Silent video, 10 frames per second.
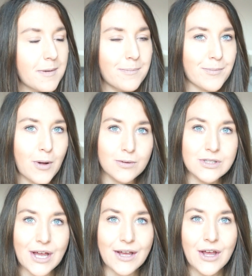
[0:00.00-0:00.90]
a bit
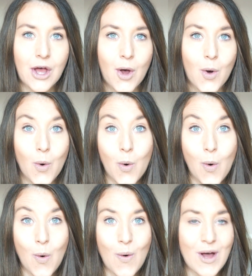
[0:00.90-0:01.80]
bolder,
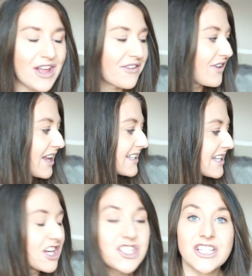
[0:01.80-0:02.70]
or if
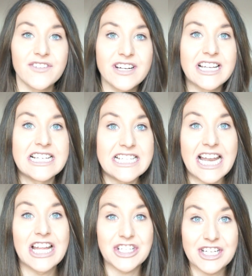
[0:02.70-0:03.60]
he's actually really
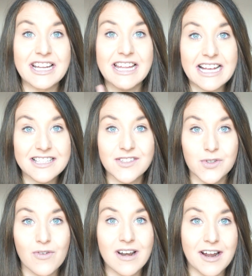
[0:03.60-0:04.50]
intelligent and gets the
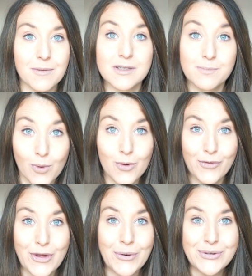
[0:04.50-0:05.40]
storyline and was bored
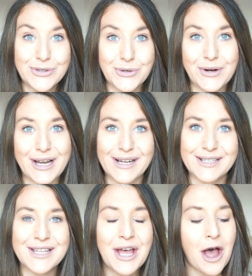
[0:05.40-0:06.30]
of the old
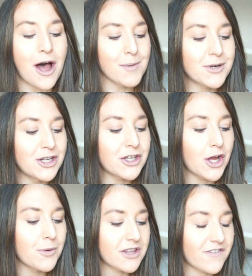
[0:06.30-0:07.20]
storylines. I'm going to
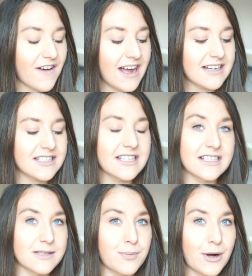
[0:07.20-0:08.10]
go with the fact that
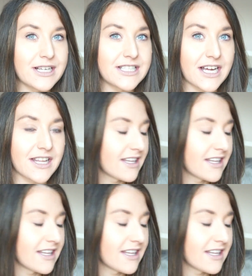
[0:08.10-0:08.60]
it's brighter.